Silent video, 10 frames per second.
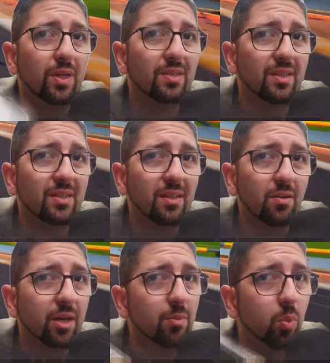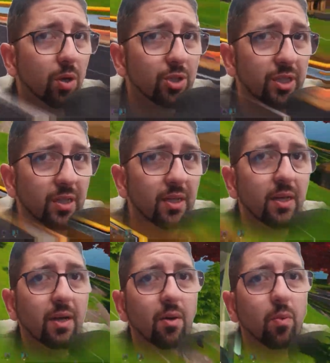in detail, keep watching.
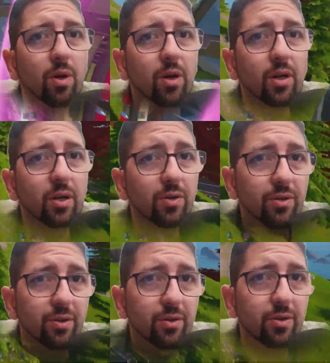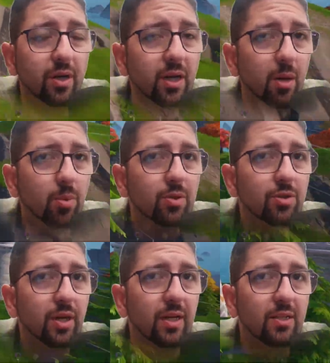We're going to go through a couple of
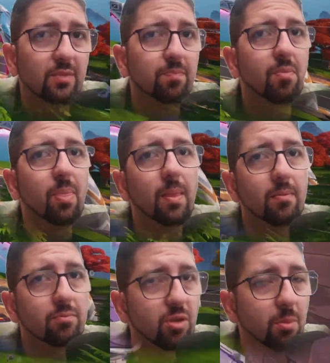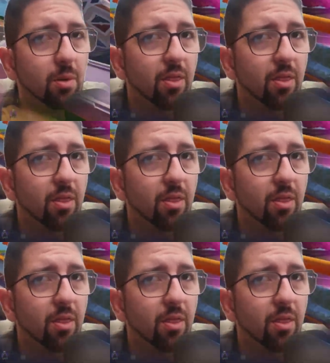tracks, some of my